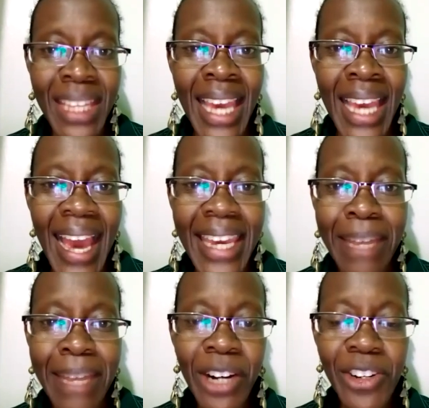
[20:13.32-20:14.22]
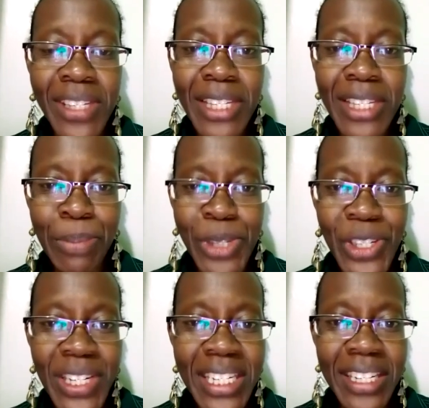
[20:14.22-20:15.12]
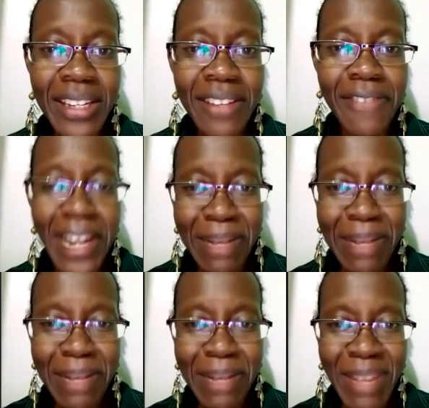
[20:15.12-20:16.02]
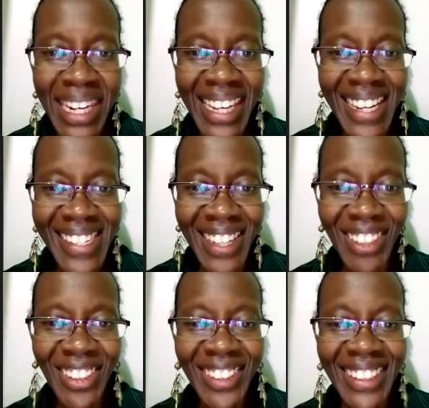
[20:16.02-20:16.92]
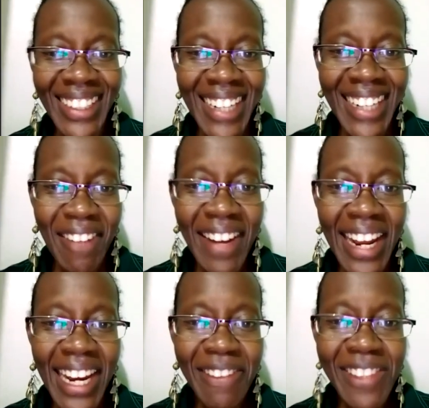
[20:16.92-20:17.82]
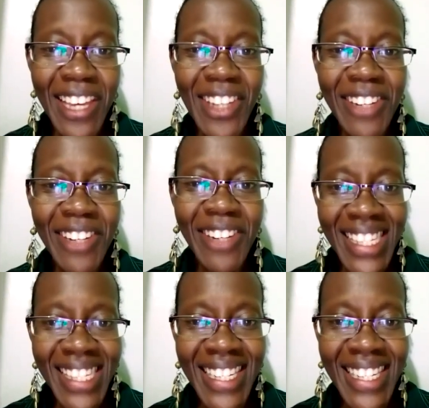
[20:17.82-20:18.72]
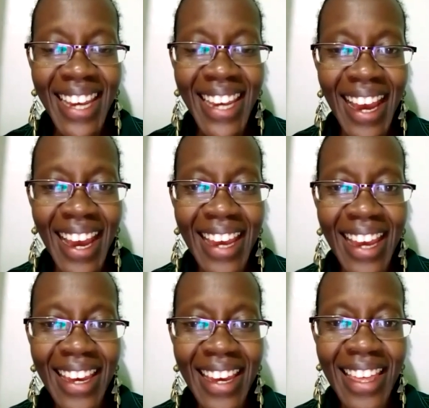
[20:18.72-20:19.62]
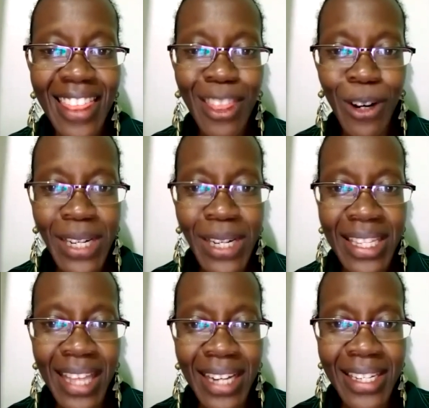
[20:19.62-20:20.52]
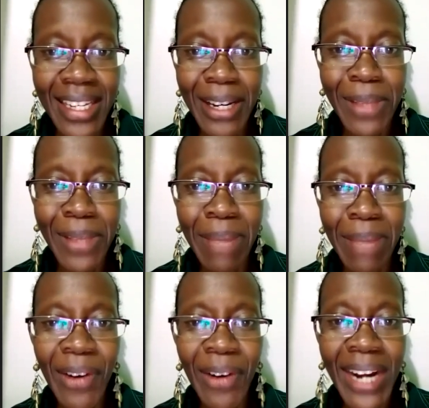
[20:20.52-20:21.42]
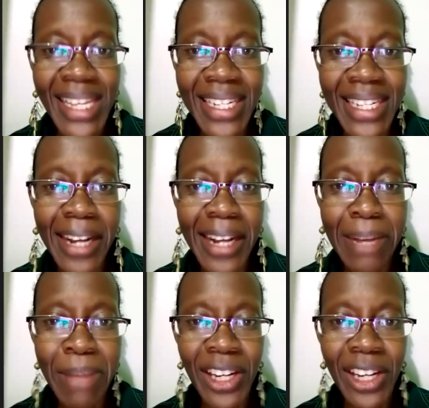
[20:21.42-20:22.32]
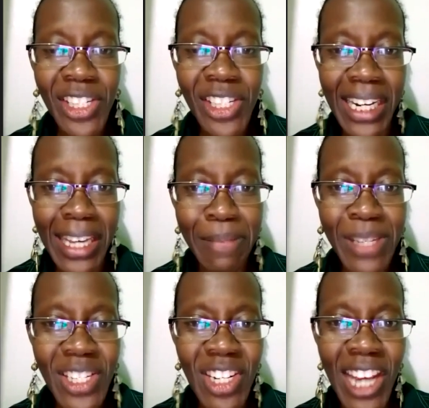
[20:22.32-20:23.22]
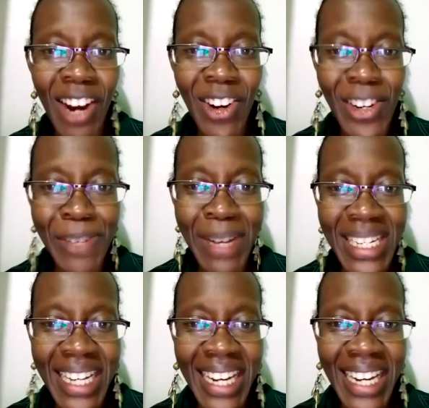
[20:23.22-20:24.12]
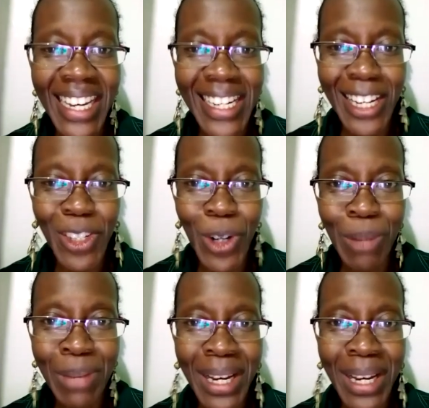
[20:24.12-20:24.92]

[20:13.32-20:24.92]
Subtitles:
I came across this opportunity very many years ago. When I left the university, I thought that with my honors degree in biology and chemistry, I'd automatically get a job.